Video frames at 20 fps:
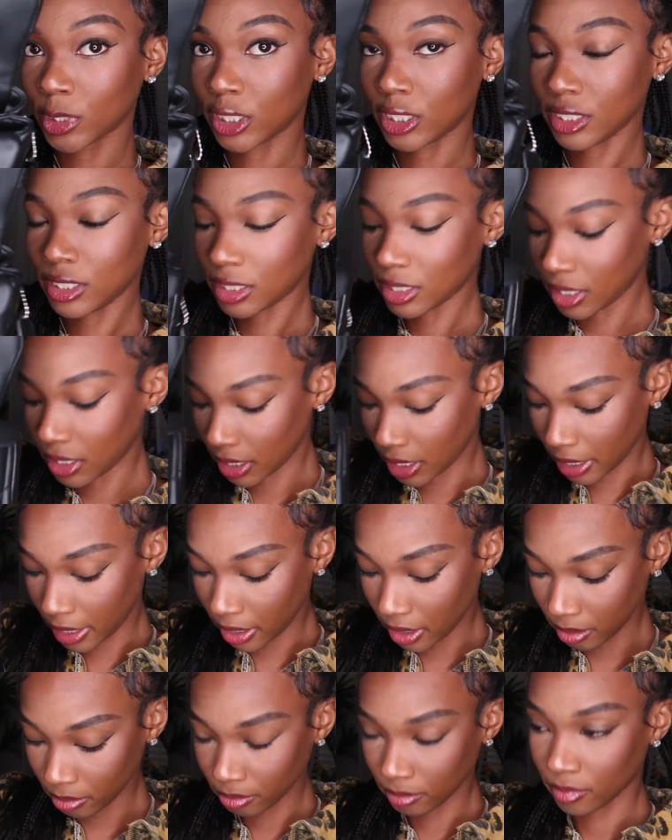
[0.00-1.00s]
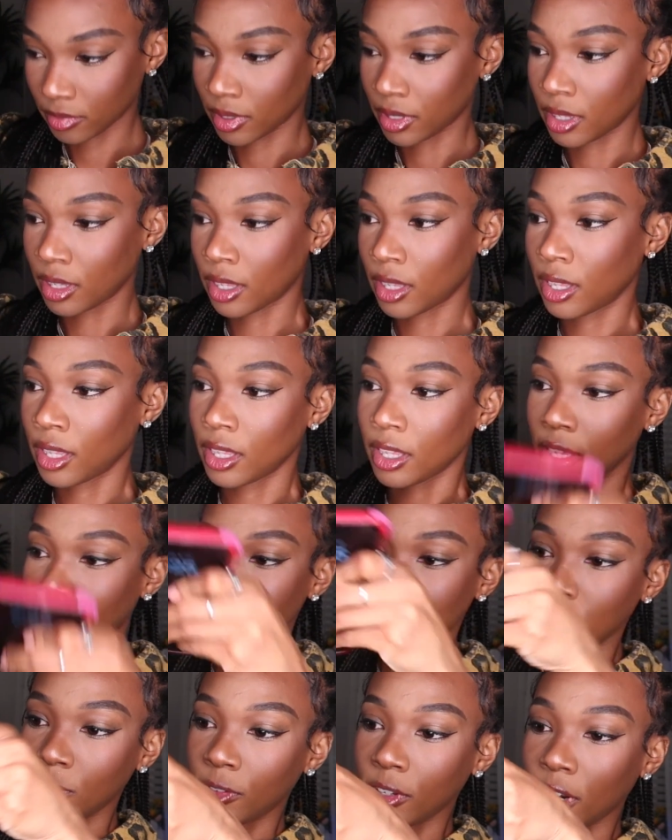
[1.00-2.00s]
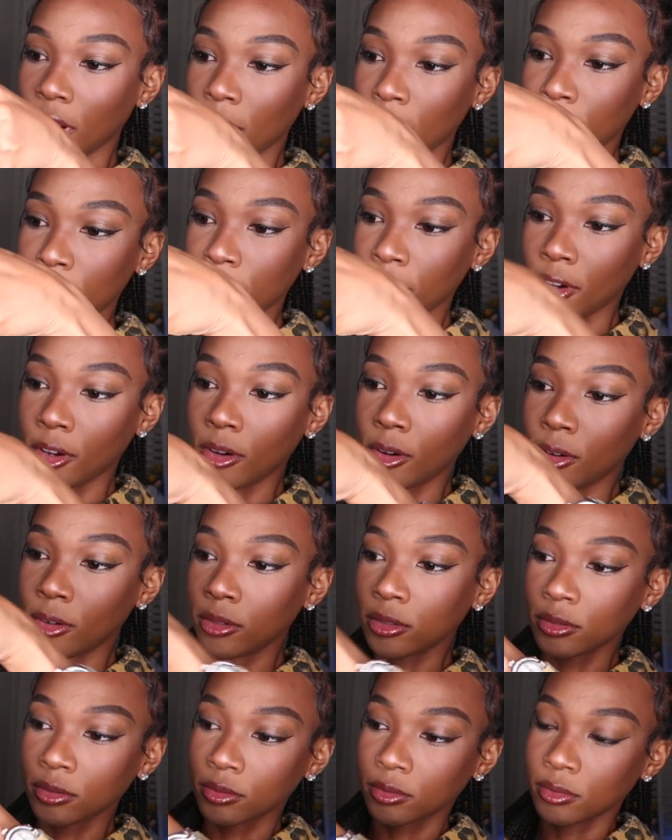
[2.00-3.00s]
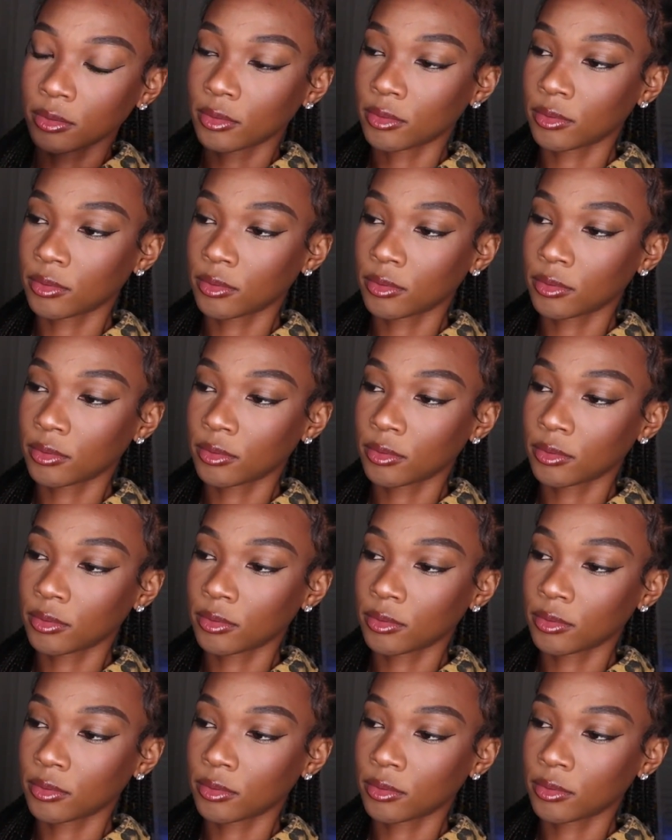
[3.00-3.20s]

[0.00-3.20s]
she's in there. Let's fit our phone.